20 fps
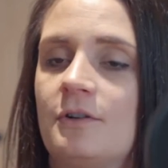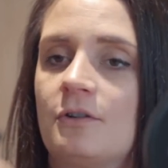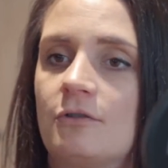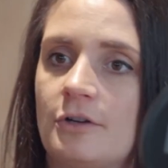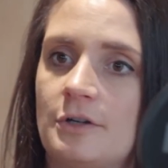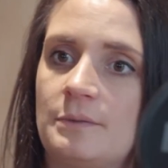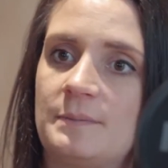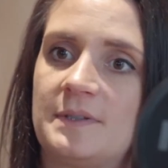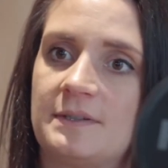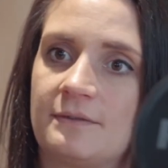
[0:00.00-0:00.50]

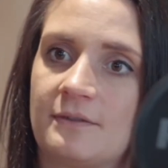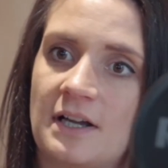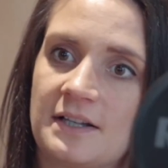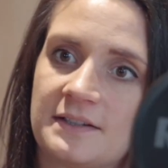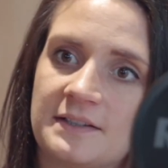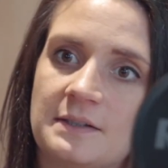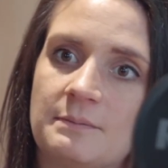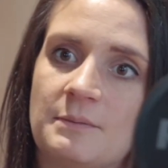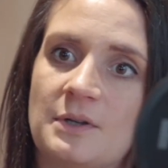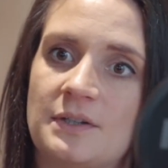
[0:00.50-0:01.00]
groups of
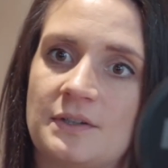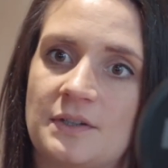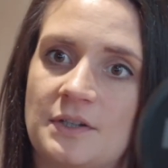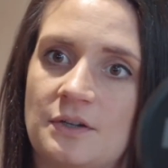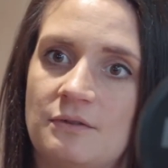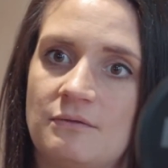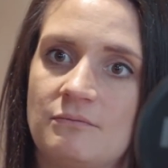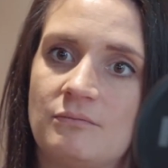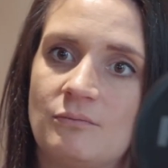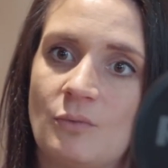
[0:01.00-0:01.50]
customers
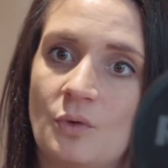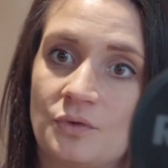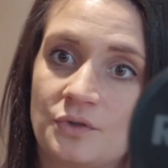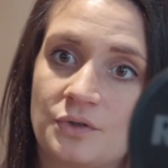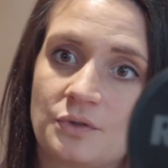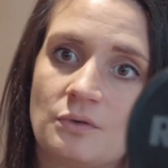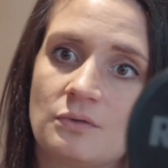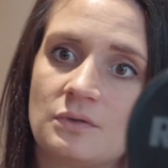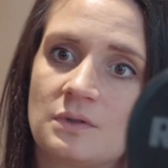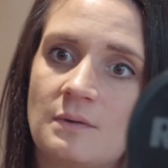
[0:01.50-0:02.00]
who want to
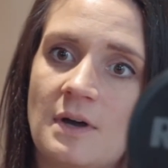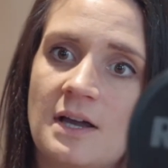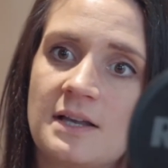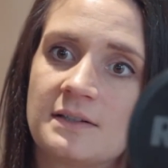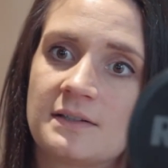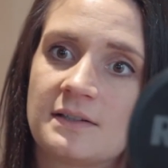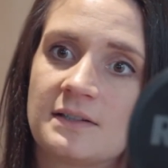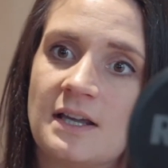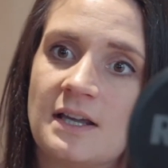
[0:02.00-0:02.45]
talk to us.